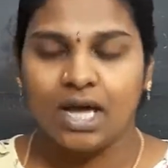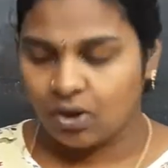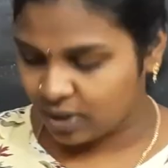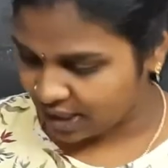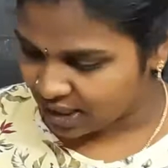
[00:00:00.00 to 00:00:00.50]

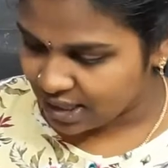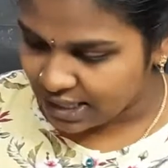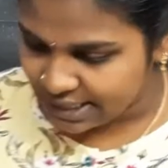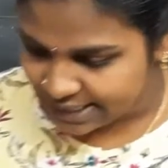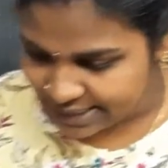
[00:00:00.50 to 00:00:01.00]
Okay,
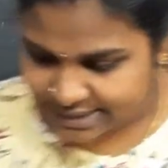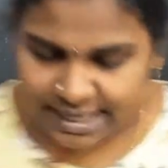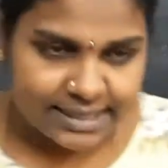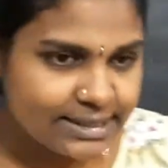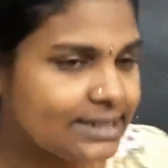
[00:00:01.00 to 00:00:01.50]
let us
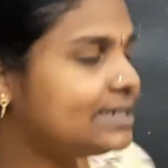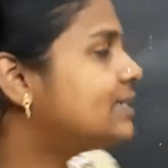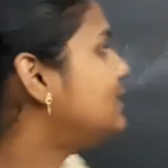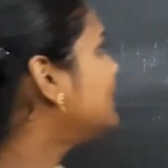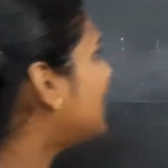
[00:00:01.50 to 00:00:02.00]

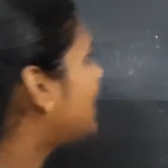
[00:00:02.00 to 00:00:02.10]
consider the